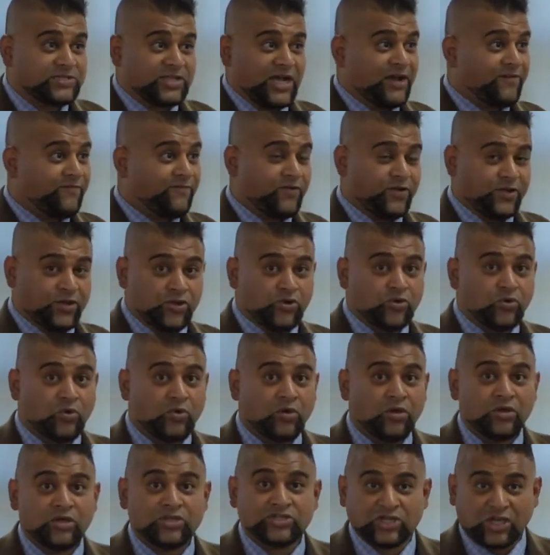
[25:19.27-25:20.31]
off for you.
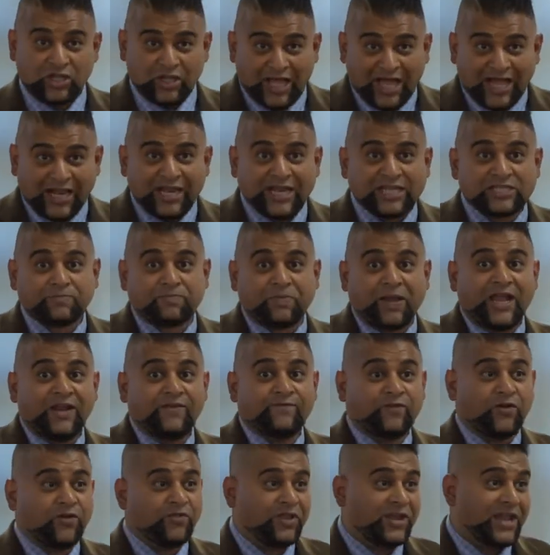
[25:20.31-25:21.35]
It's a lot less
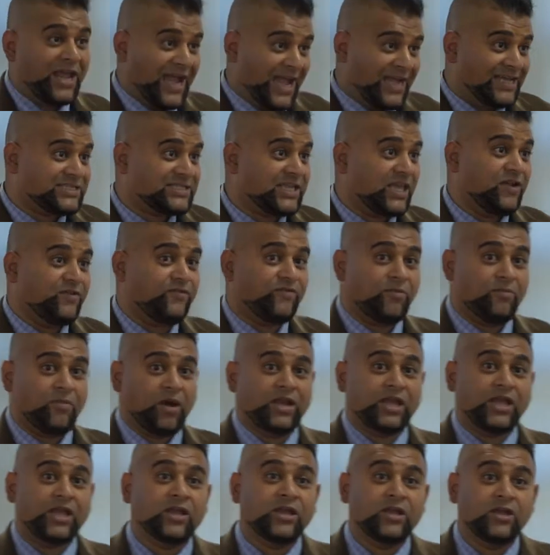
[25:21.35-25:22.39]
painful than asking for
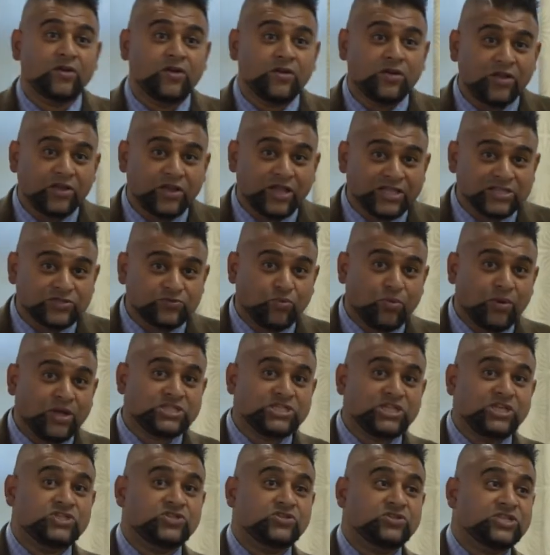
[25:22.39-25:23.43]
money. It's much
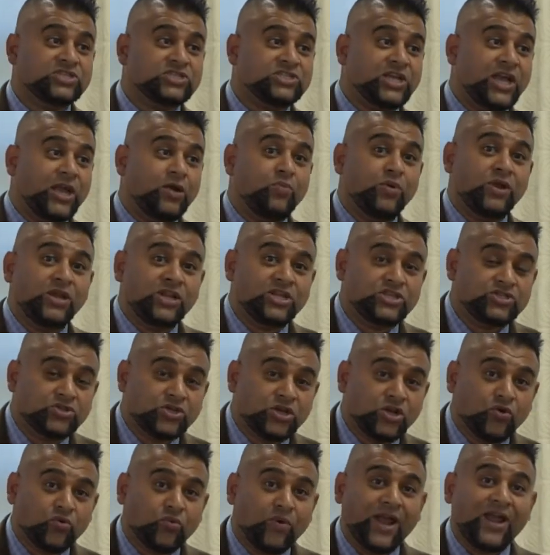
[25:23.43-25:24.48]
easier to say, we need you to
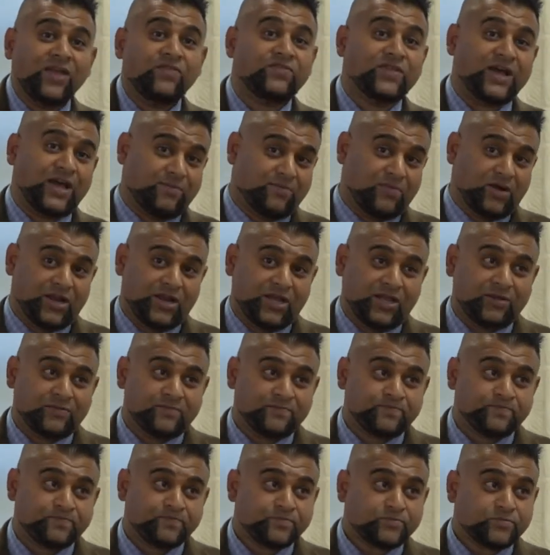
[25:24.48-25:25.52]
grant that money.
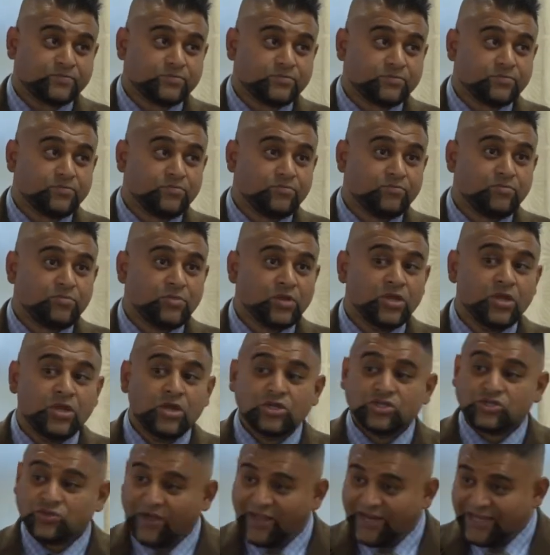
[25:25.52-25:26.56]

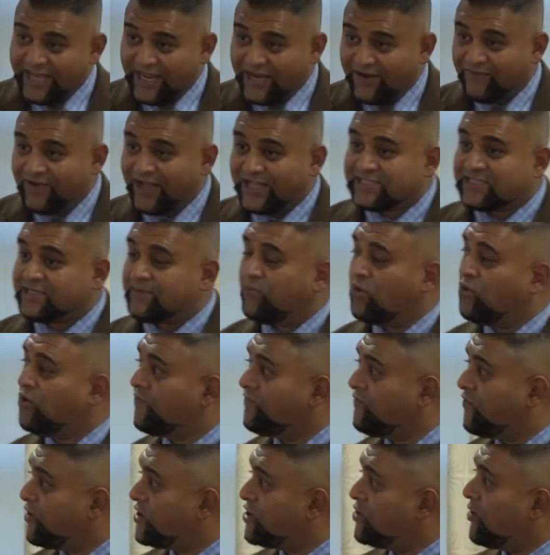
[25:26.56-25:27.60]
So again, I've got some more
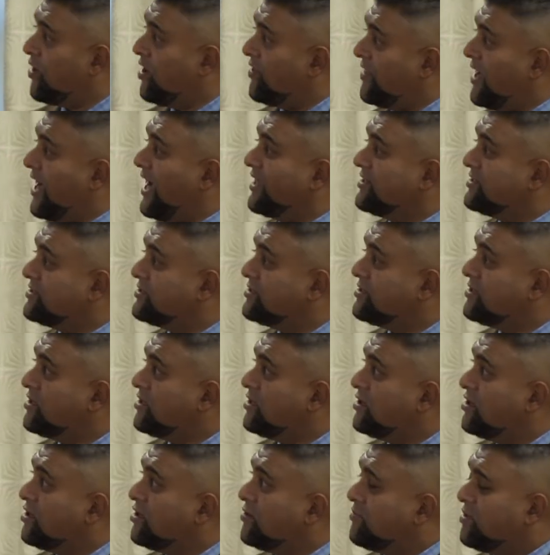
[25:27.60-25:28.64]
for you on that.
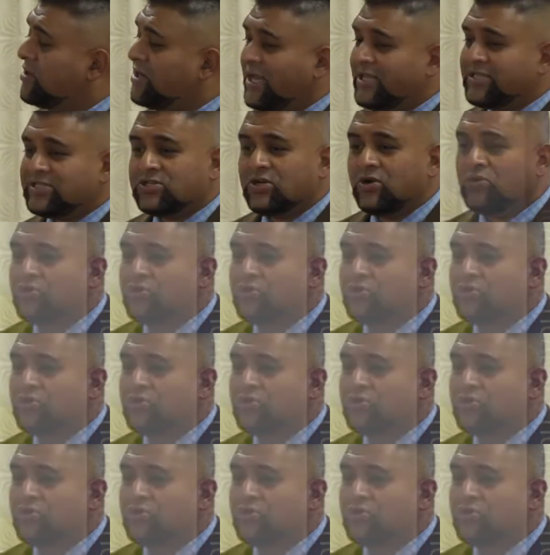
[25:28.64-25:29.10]
But let's go